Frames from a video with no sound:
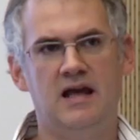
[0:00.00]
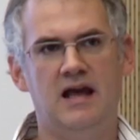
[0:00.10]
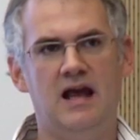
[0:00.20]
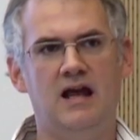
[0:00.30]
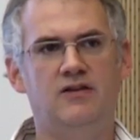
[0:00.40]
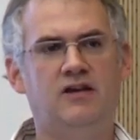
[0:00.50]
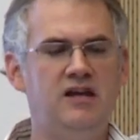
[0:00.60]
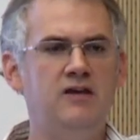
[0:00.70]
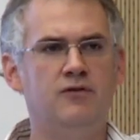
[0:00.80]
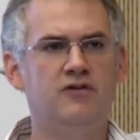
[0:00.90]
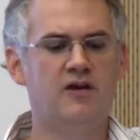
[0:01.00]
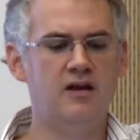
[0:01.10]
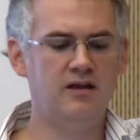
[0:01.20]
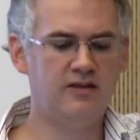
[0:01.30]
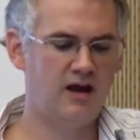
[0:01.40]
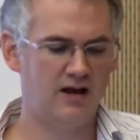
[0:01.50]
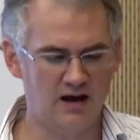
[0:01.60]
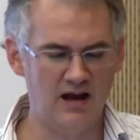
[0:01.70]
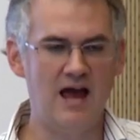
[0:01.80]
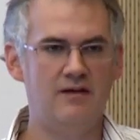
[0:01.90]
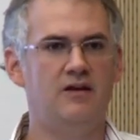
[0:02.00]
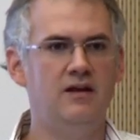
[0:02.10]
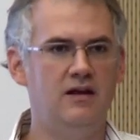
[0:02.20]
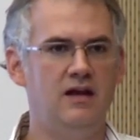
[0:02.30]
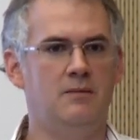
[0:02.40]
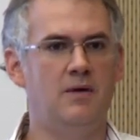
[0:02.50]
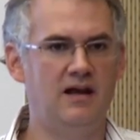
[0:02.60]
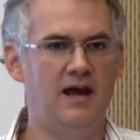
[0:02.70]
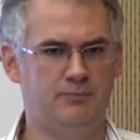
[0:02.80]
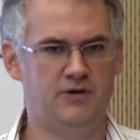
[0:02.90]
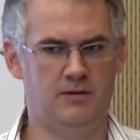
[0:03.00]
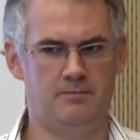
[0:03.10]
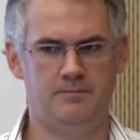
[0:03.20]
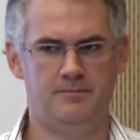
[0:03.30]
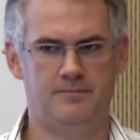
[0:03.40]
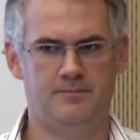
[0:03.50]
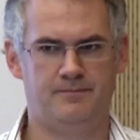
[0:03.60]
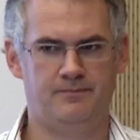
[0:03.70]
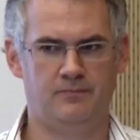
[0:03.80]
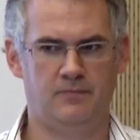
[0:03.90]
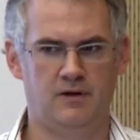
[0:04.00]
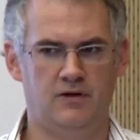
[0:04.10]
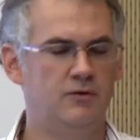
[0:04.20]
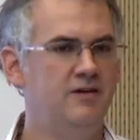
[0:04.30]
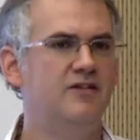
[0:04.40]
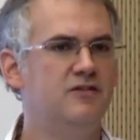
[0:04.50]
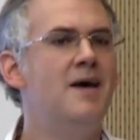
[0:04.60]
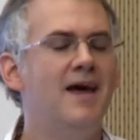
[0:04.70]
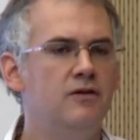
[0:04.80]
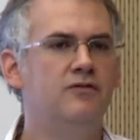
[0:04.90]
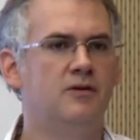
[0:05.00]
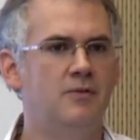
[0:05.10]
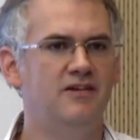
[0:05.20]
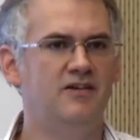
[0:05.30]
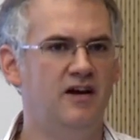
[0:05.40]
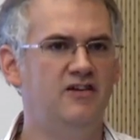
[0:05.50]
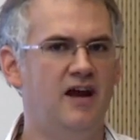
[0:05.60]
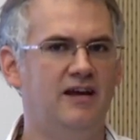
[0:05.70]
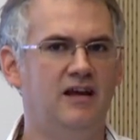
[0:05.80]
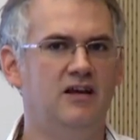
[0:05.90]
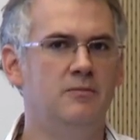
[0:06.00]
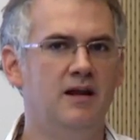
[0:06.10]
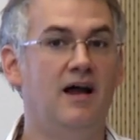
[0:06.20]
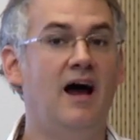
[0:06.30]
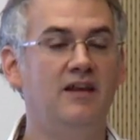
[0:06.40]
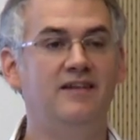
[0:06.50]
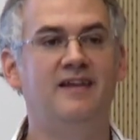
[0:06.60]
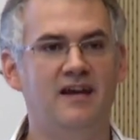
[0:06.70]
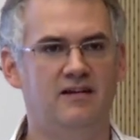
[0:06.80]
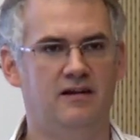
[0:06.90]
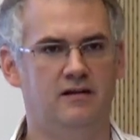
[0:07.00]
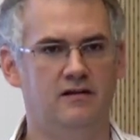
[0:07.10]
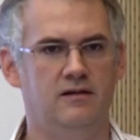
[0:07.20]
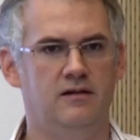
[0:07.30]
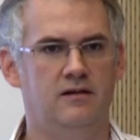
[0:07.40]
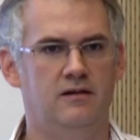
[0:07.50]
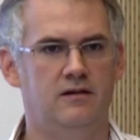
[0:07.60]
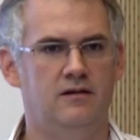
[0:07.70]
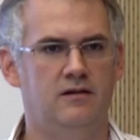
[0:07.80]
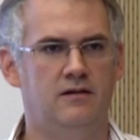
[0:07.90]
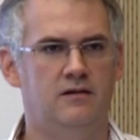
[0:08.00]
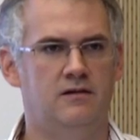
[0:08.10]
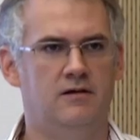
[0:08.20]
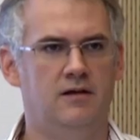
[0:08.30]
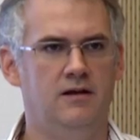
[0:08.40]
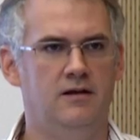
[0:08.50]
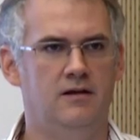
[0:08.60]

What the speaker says: and the key for signing that, I have it in my laptop. So it doesn't matter if somebody's hijacking in the middle, I'll detect it. Right?